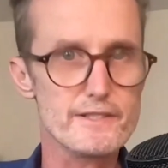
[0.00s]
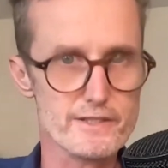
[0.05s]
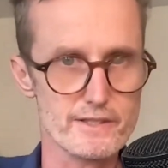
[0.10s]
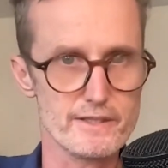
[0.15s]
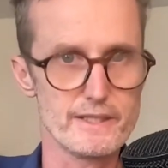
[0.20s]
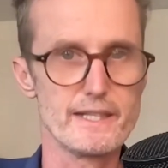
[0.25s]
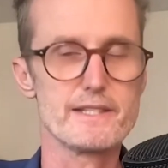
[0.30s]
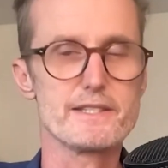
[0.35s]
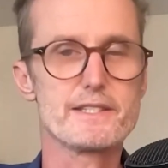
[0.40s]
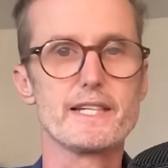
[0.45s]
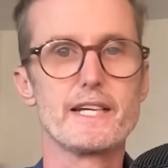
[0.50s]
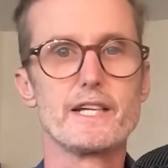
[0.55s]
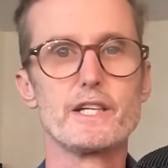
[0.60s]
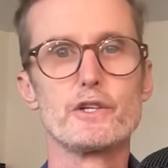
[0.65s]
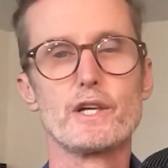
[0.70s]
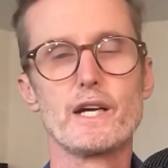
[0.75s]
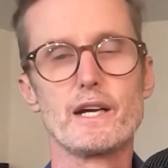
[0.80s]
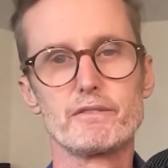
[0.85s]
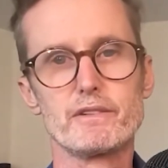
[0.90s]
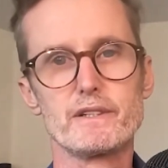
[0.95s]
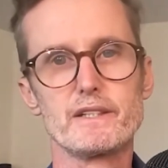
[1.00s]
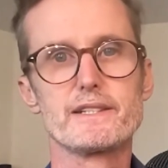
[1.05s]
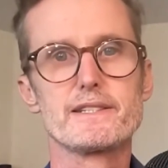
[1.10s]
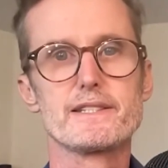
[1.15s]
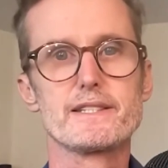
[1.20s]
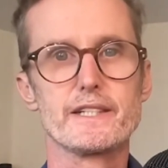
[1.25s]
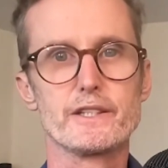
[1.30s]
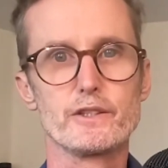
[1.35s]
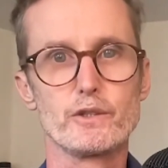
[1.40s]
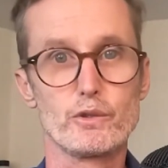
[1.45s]
So let's say you have a
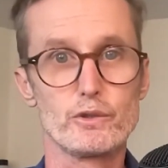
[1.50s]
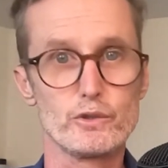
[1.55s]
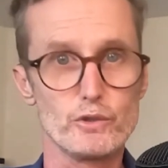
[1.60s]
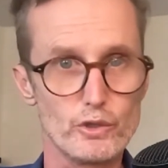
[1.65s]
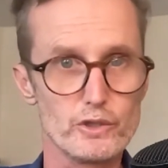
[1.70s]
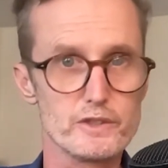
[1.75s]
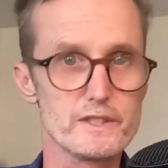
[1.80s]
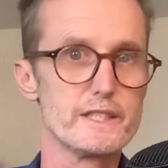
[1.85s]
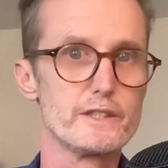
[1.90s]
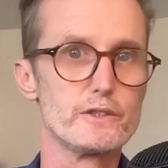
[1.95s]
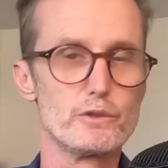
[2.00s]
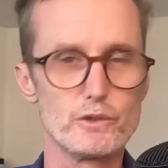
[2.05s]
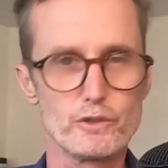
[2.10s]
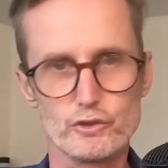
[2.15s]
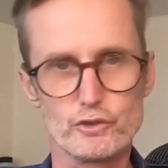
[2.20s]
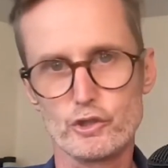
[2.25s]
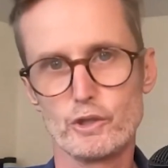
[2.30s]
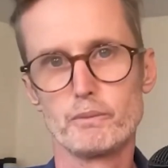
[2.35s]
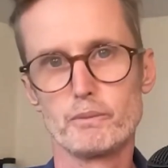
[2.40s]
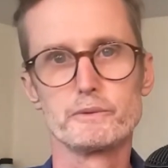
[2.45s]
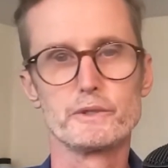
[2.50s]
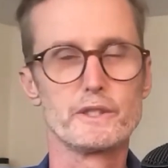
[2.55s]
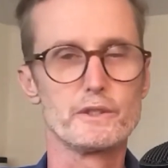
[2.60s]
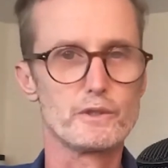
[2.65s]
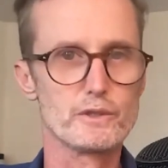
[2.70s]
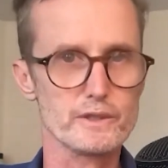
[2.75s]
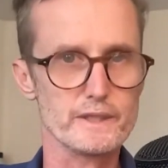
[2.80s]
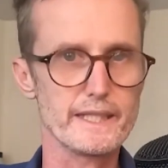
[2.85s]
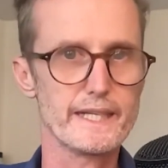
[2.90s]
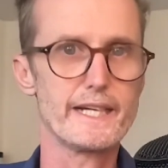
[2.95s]
listing on Lottie or Automna
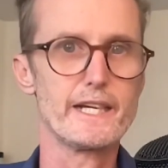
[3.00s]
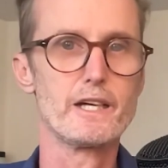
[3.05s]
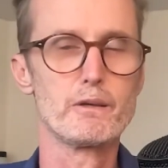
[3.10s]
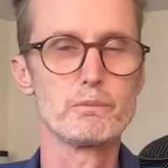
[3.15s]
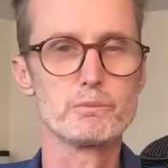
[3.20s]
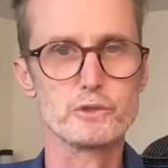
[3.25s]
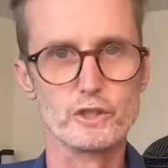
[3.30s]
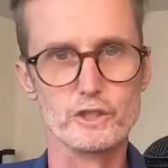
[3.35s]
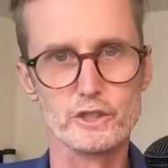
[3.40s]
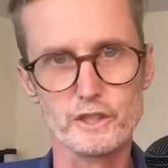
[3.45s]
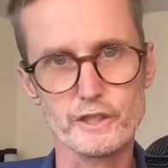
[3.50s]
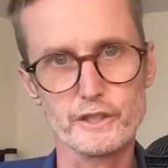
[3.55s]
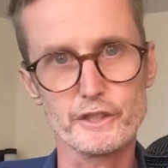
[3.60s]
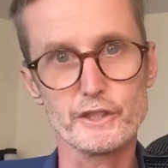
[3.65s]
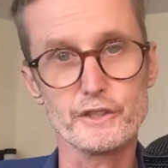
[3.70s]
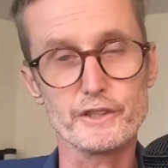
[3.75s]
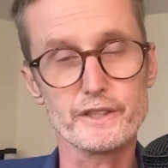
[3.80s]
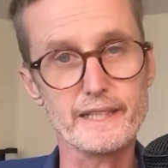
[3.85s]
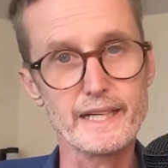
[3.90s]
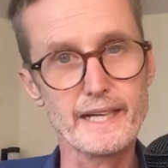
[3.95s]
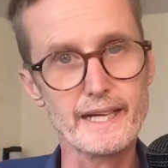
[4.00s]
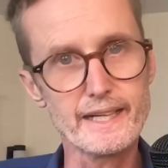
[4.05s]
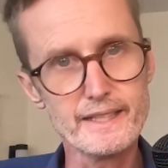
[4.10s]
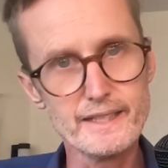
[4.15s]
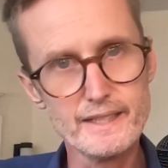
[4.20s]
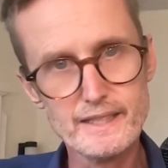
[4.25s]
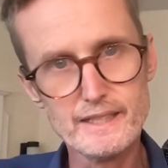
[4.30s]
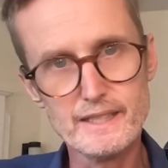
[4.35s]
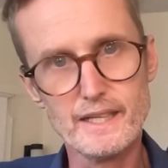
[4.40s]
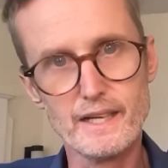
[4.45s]
or carehome.co.uk,
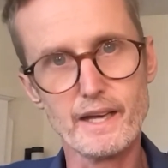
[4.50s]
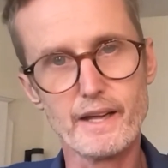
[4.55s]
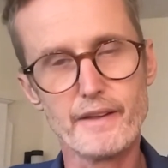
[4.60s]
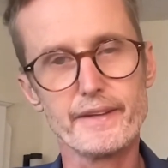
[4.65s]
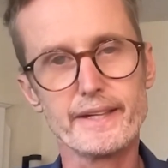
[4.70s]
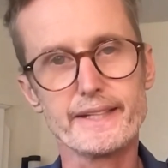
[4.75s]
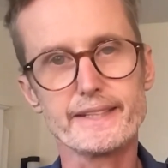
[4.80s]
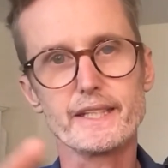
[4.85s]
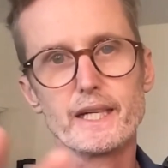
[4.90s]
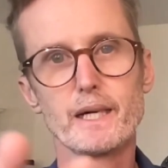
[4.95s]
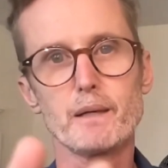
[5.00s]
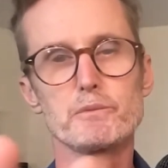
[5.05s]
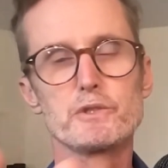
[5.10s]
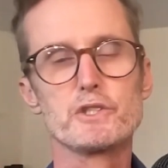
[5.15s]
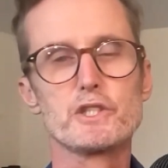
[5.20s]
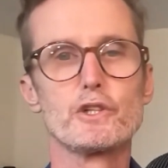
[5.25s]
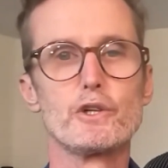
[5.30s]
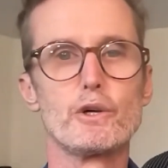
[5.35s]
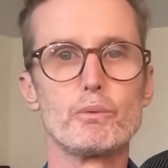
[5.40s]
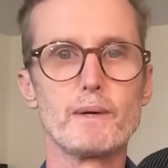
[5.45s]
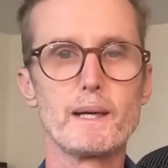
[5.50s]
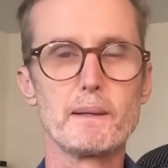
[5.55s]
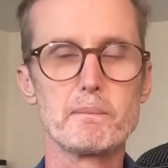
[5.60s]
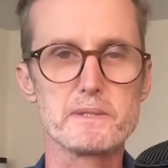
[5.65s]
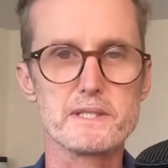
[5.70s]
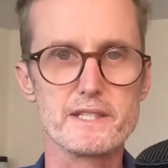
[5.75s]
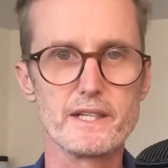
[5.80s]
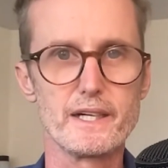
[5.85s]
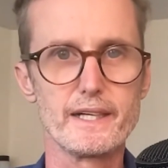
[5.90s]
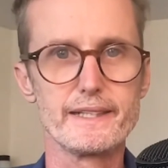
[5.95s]
and they come to your
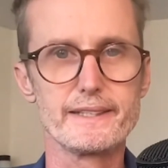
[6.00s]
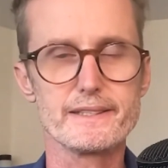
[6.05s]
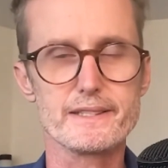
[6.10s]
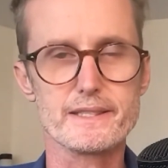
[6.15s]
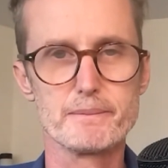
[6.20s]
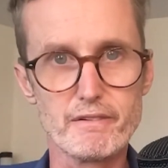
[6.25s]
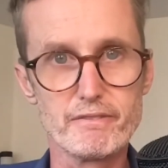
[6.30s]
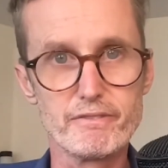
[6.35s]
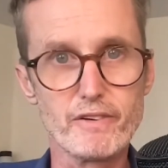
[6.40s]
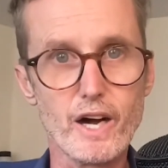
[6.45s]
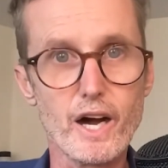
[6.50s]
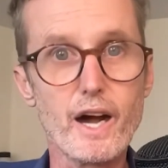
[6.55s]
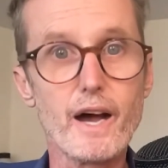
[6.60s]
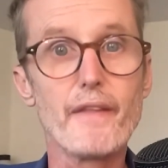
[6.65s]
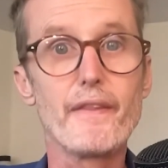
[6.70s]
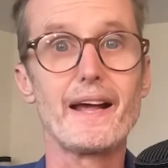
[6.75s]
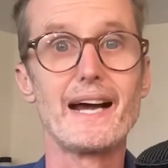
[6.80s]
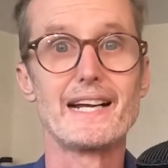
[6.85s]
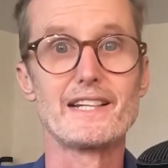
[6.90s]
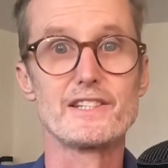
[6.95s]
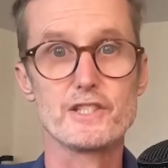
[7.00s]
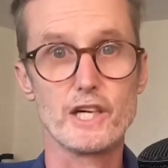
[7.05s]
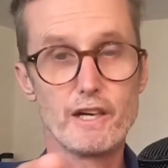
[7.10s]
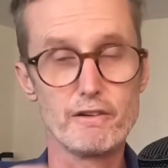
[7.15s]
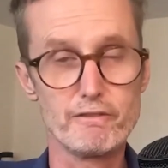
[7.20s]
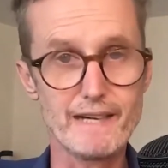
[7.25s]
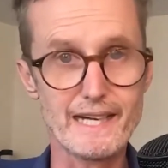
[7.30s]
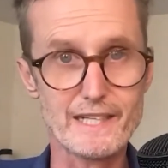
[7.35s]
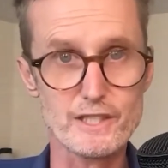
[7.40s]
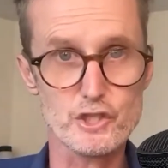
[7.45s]
website via that
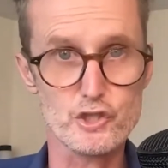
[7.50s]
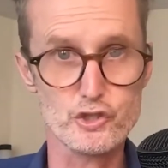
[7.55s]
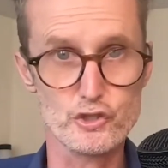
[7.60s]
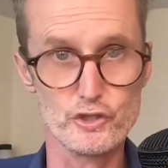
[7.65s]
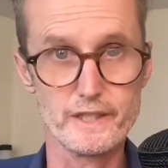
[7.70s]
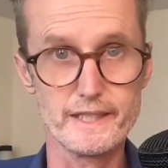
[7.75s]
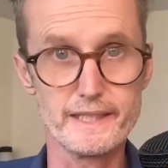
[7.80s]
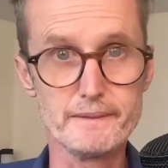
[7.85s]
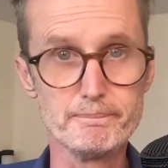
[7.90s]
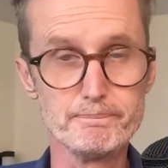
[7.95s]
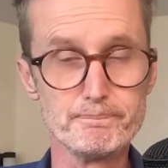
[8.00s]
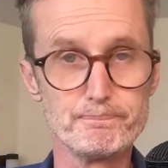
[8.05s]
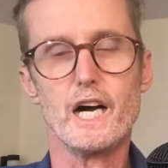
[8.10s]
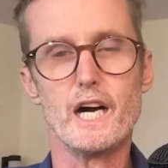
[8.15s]
directory.